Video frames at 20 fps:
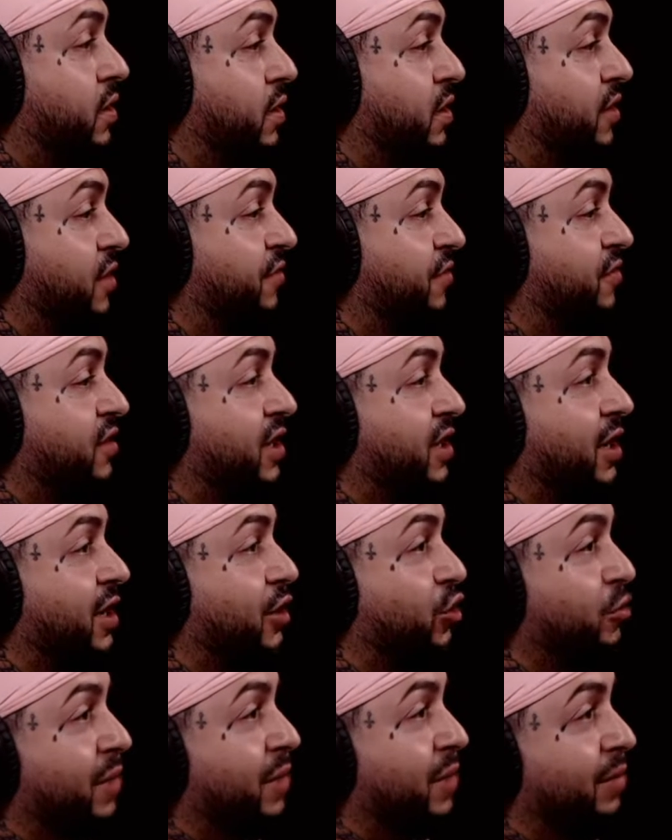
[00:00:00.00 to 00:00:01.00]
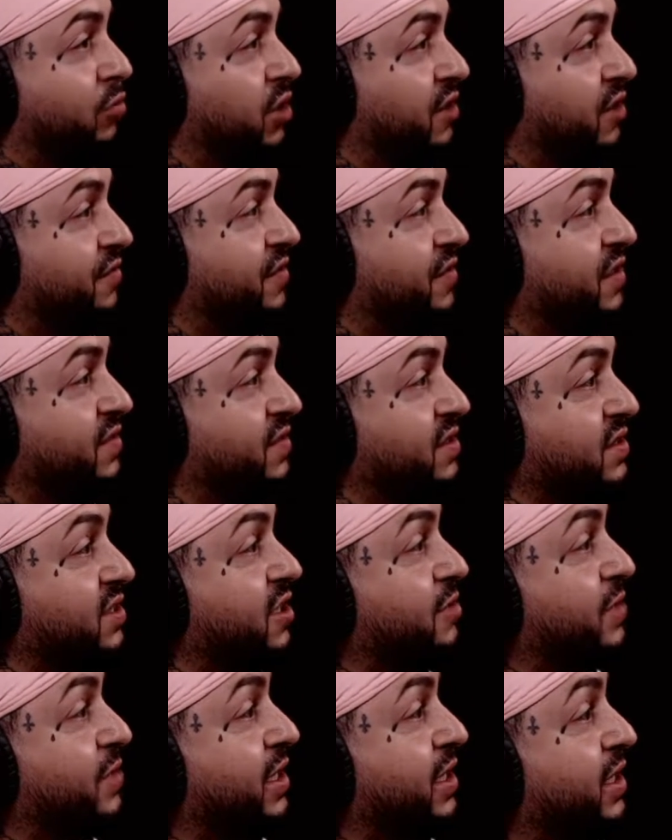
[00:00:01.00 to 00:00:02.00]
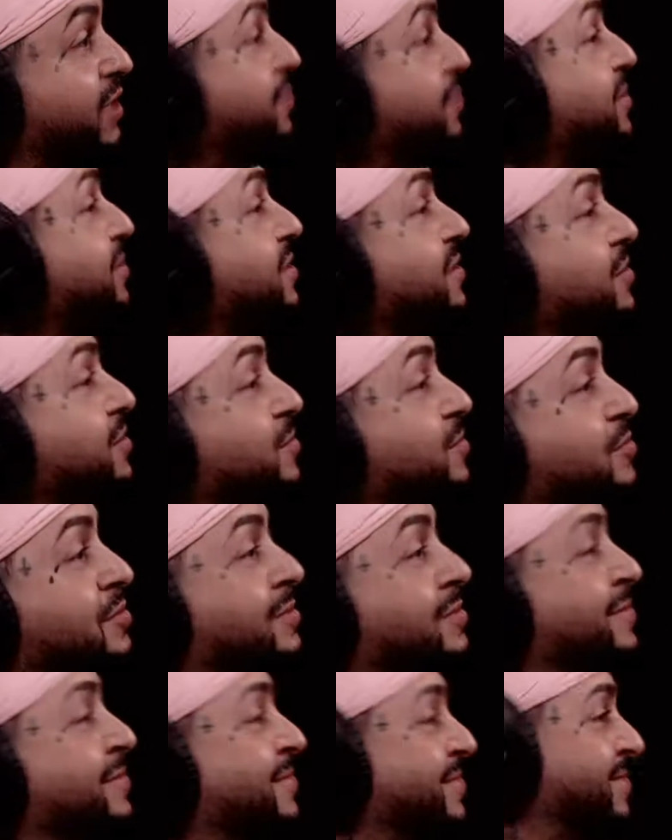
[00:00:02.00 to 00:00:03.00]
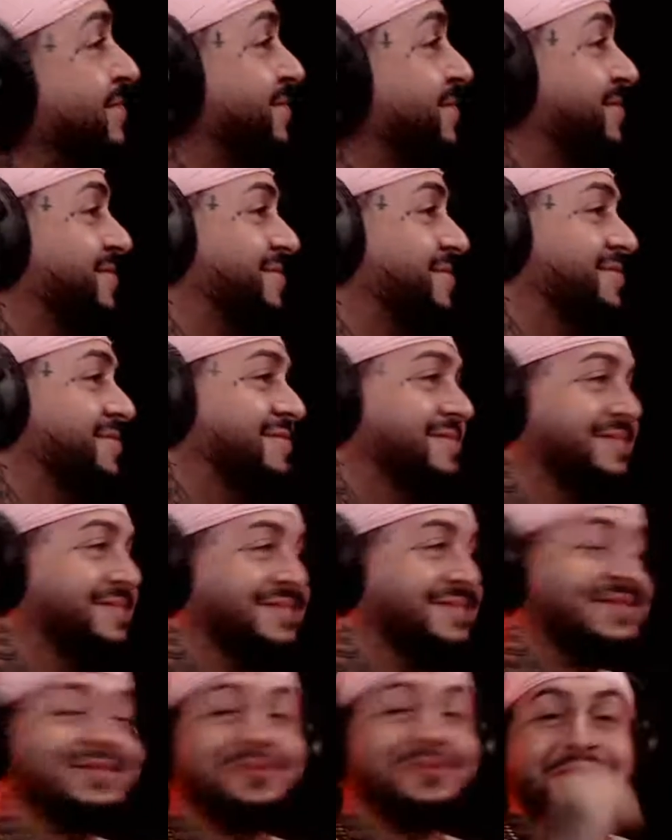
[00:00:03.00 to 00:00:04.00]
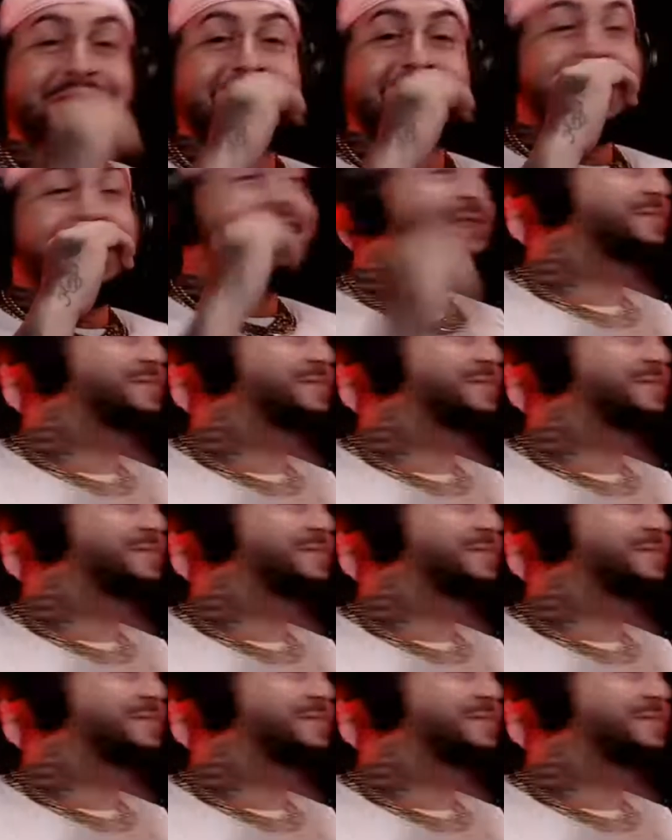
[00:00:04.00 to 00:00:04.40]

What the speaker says: feel like I hold my breath every time that happens. What up?